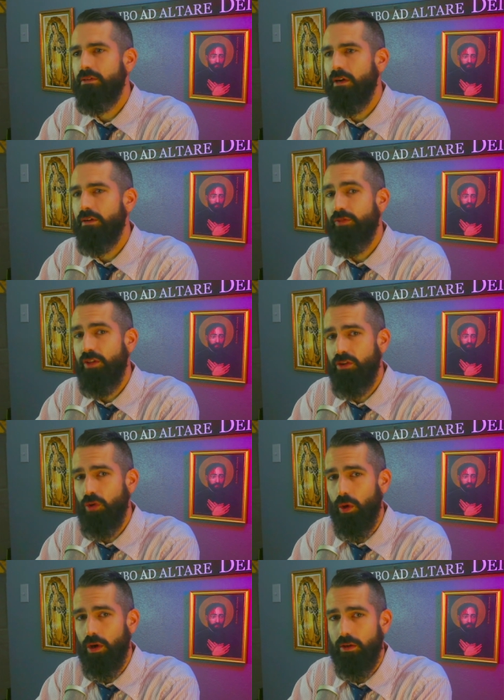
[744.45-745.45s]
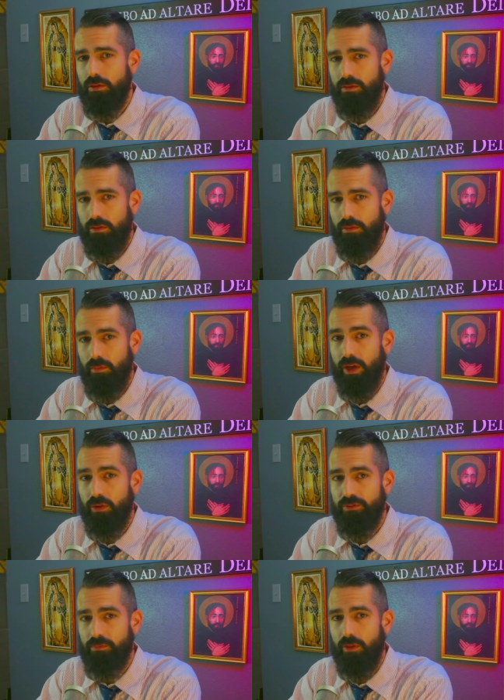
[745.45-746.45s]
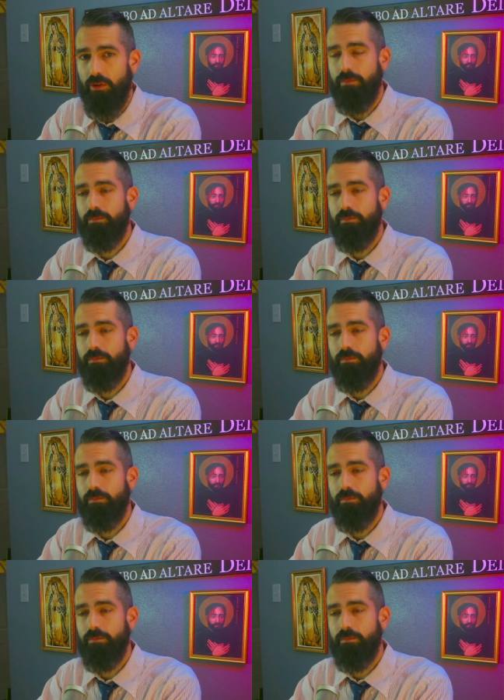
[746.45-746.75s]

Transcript: of Theodora, Michael's mother.